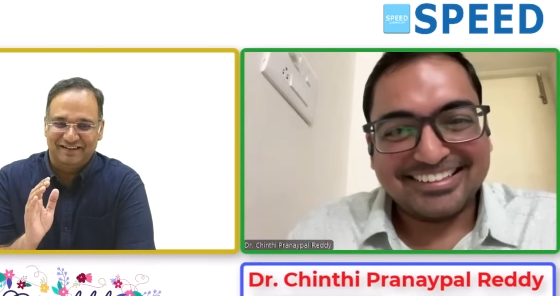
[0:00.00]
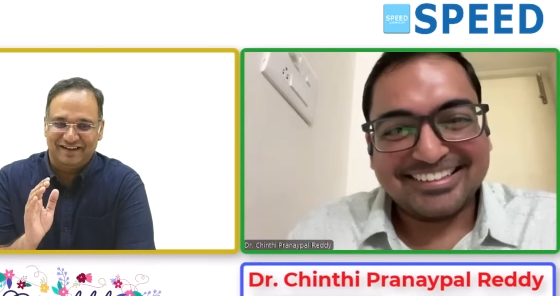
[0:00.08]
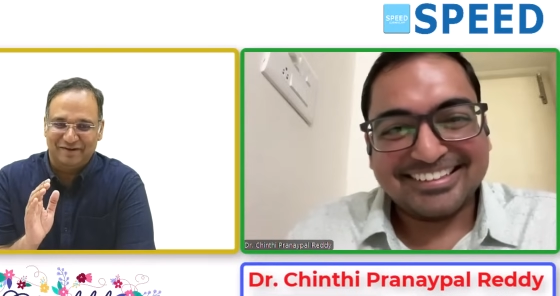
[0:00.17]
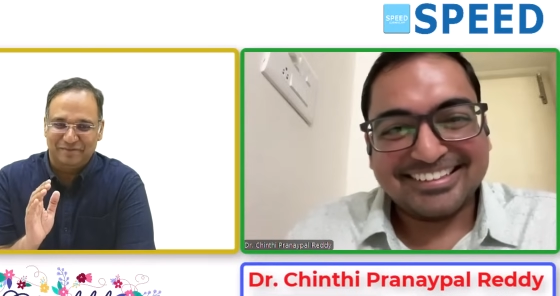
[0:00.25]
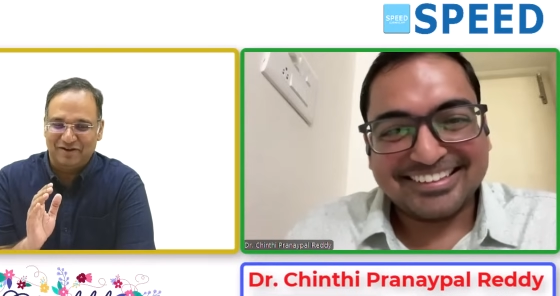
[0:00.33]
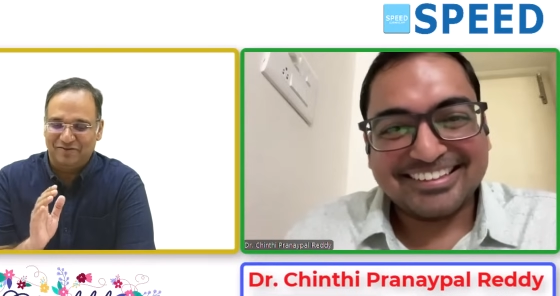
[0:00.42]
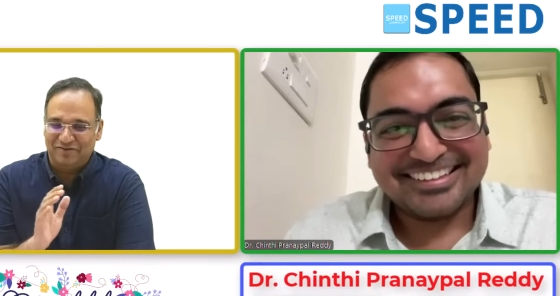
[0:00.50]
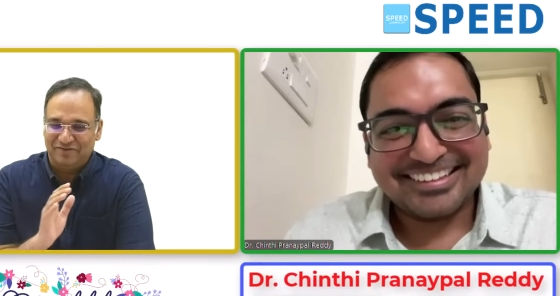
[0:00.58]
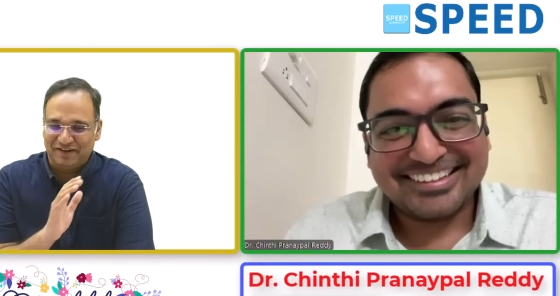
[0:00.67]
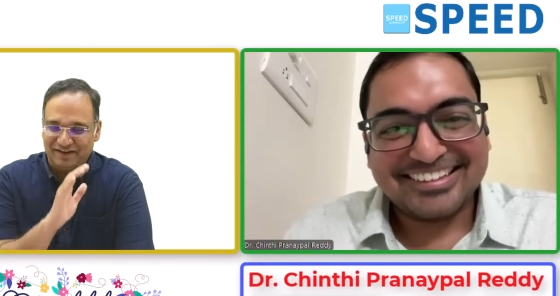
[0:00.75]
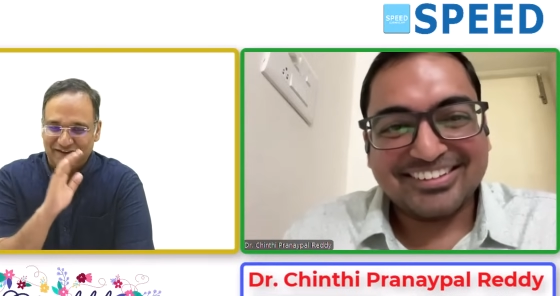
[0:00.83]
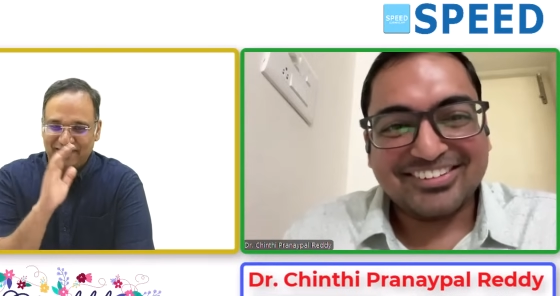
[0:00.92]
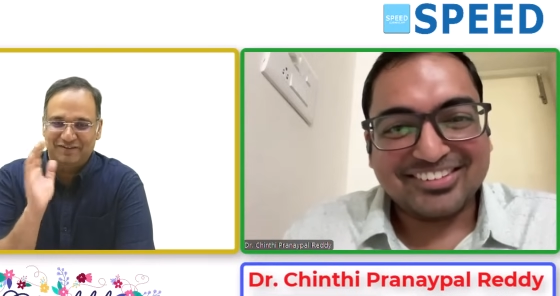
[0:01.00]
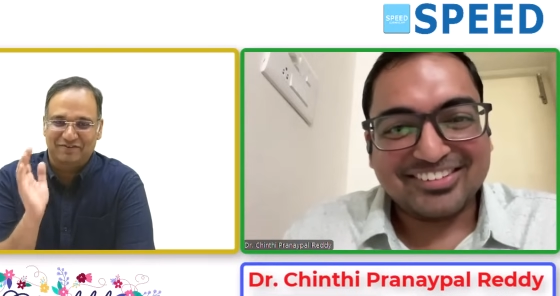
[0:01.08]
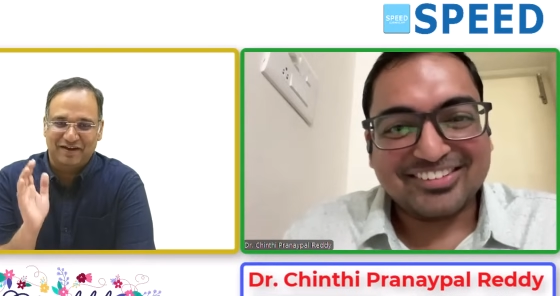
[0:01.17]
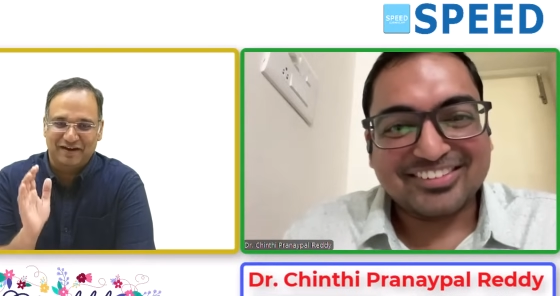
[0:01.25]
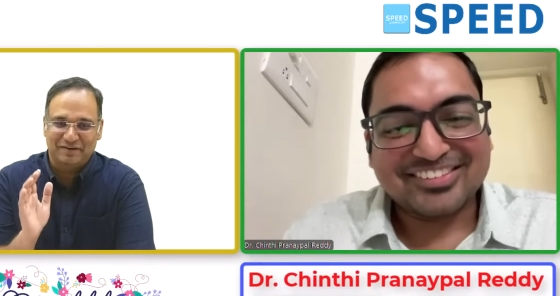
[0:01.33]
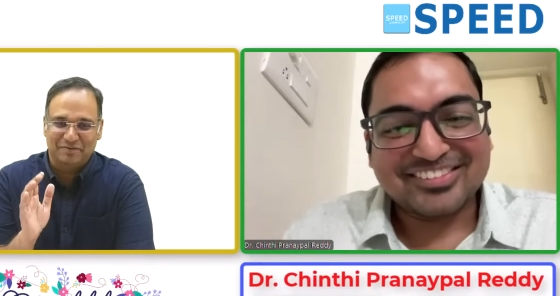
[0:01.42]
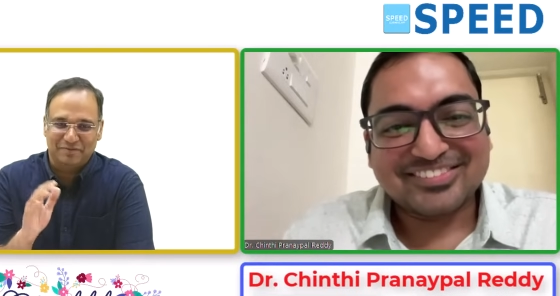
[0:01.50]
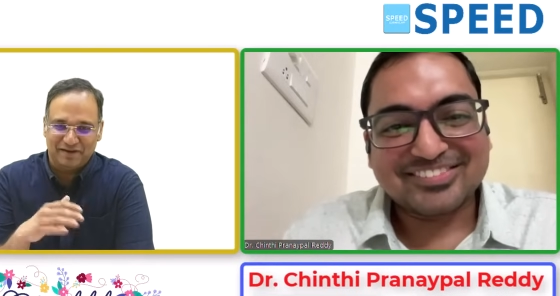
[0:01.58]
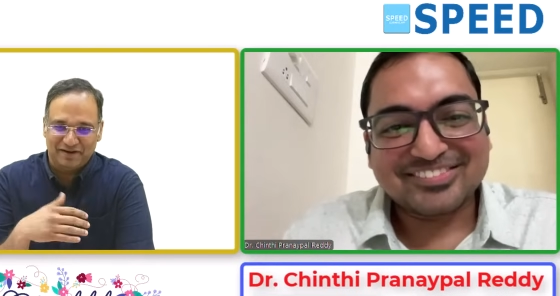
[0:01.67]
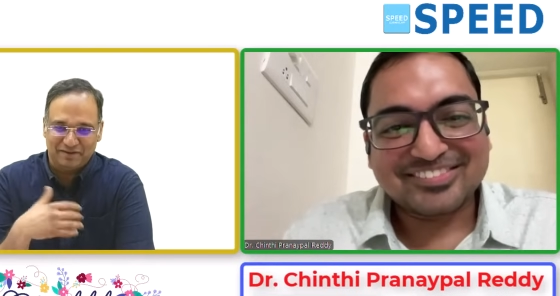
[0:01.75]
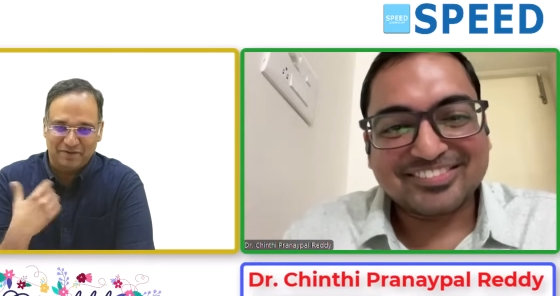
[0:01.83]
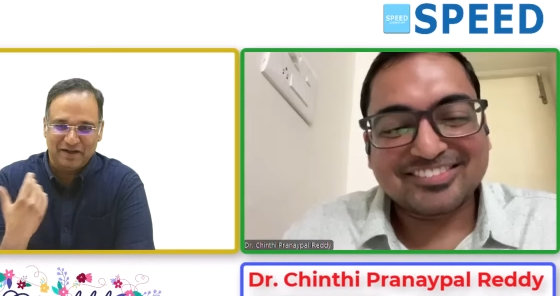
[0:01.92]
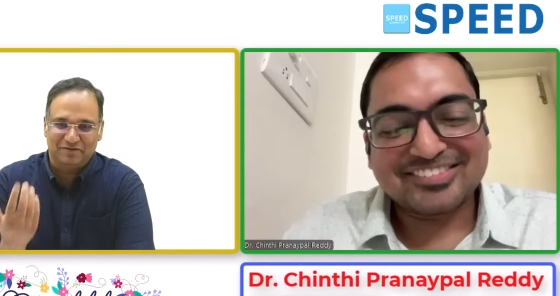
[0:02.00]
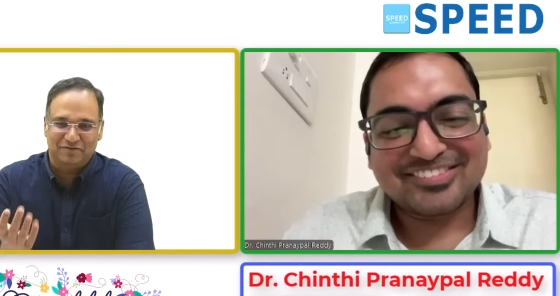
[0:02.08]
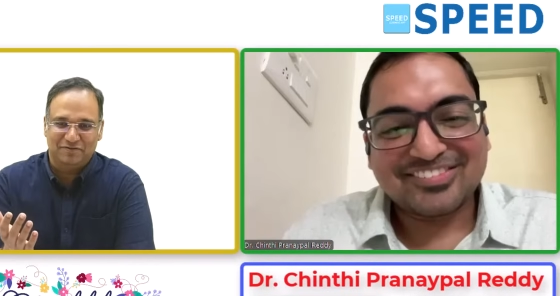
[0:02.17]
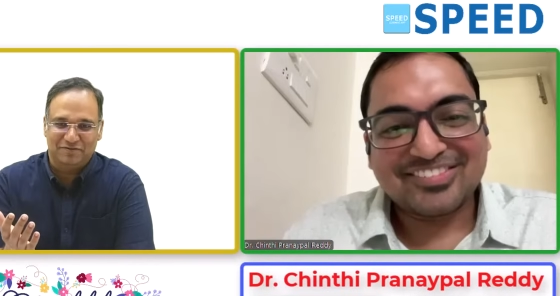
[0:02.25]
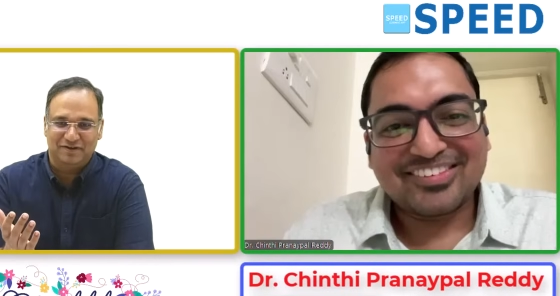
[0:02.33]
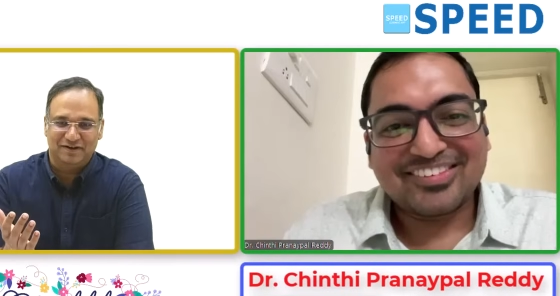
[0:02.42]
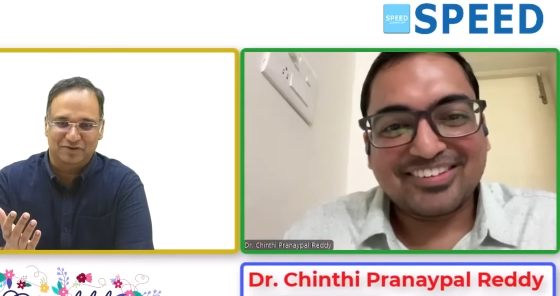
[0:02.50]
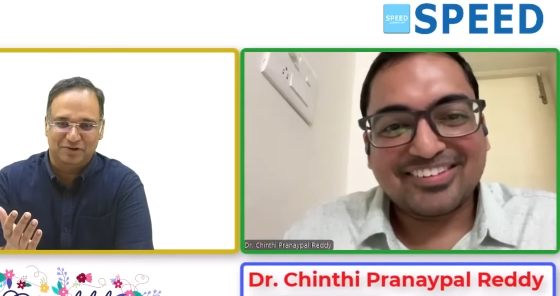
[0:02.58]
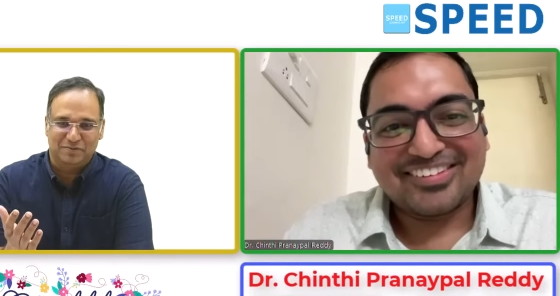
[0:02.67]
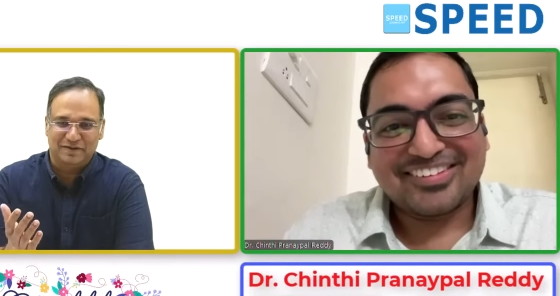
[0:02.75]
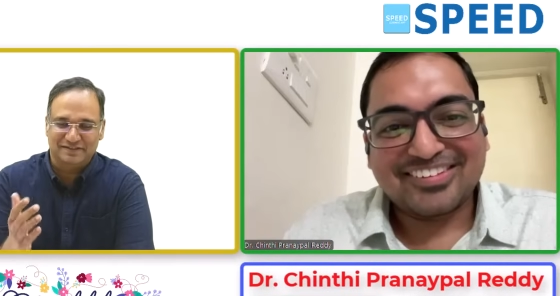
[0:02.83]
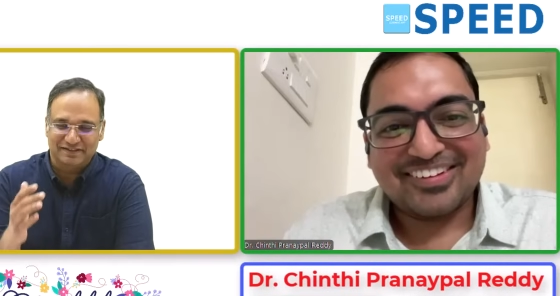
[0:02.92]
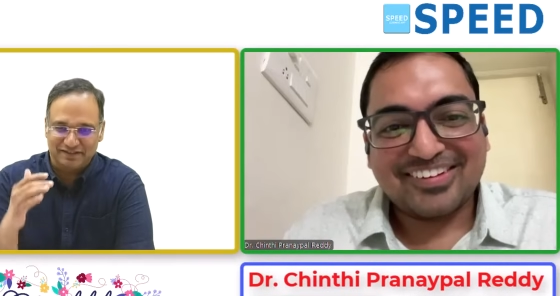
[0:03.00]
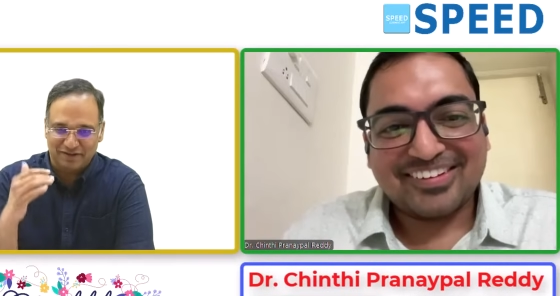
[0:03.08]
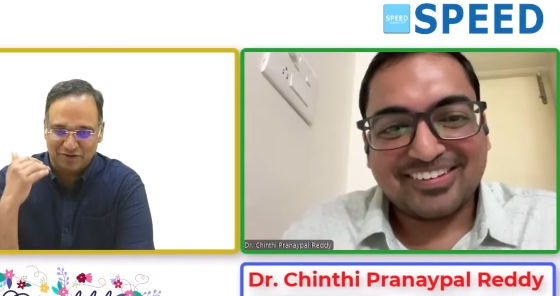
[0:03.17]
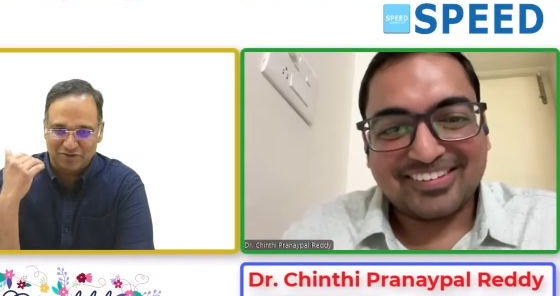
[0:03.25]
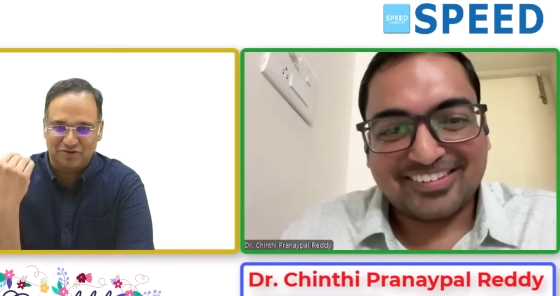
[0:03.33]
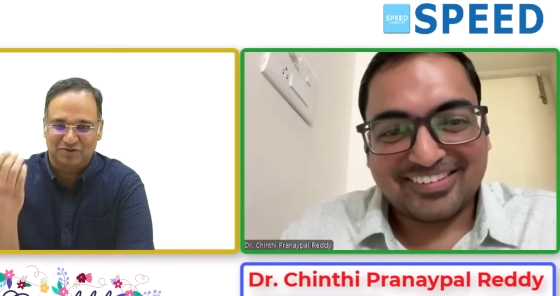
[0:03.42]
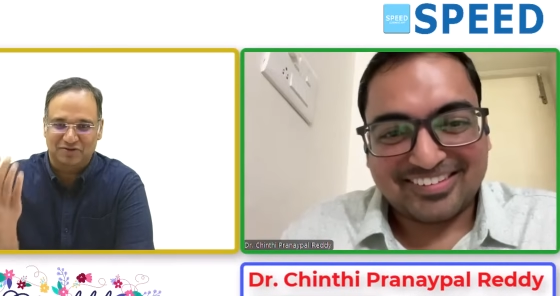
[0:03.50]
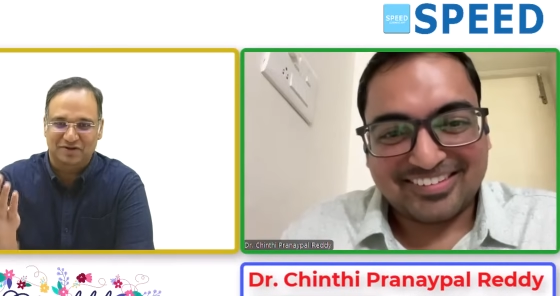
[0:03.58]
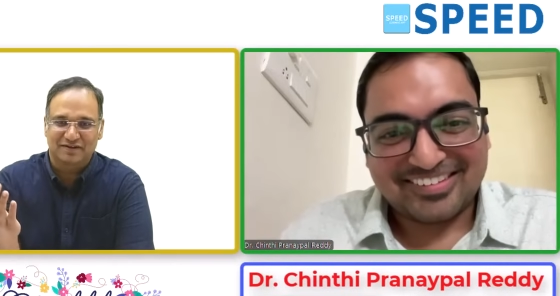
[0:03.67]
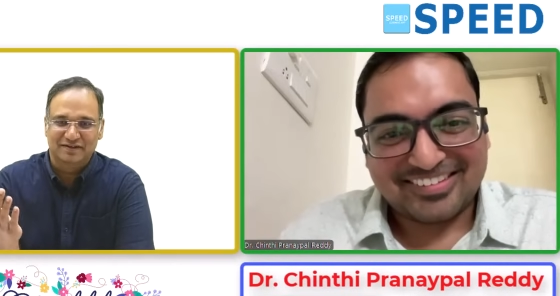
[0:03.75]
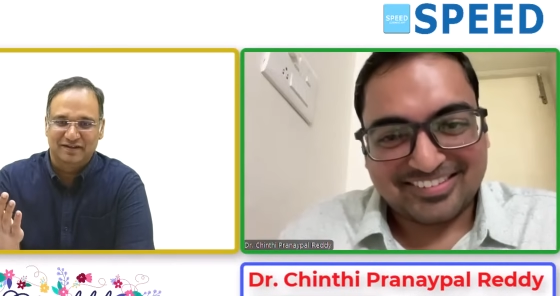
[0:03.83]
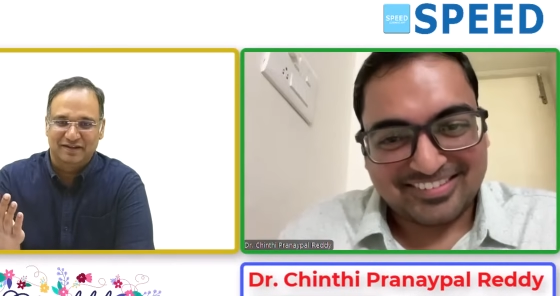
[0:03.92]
Speaker 1: on behalf of the entire faculty member and on behalf of uh, Doctor Basanth and also Doctor